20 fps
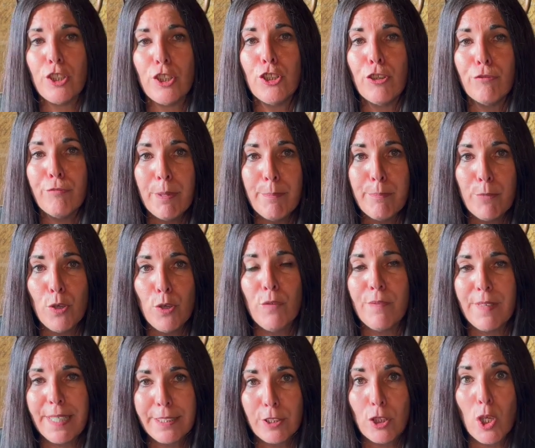You're
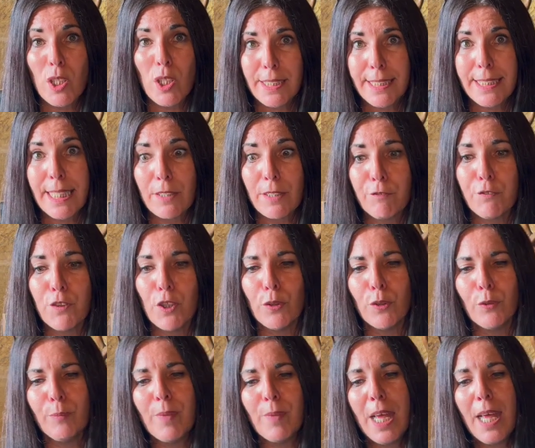removing toxic
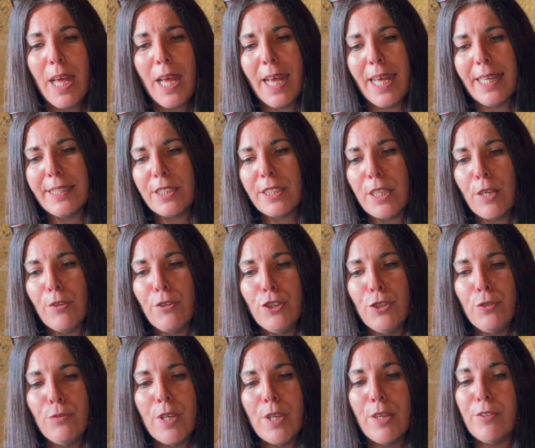fuel. And so
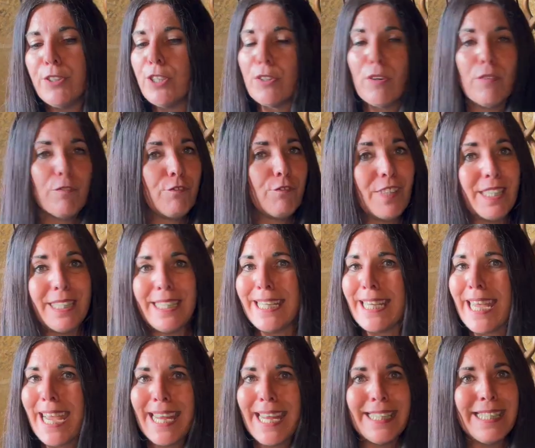you know you're not
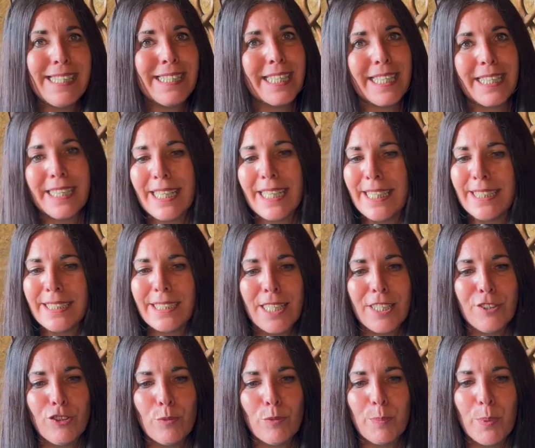feeding anything
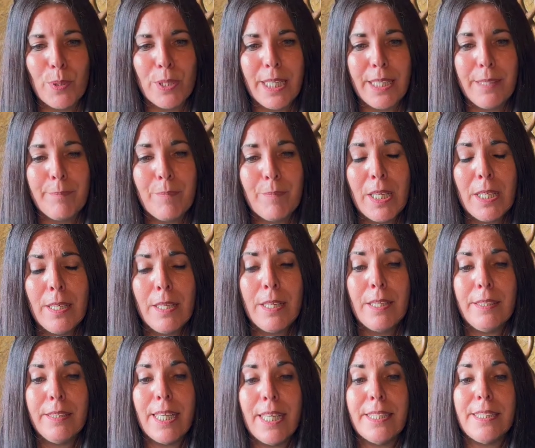inside your body
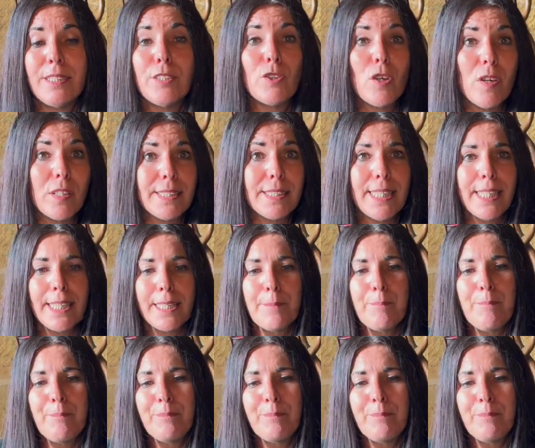that is toxic.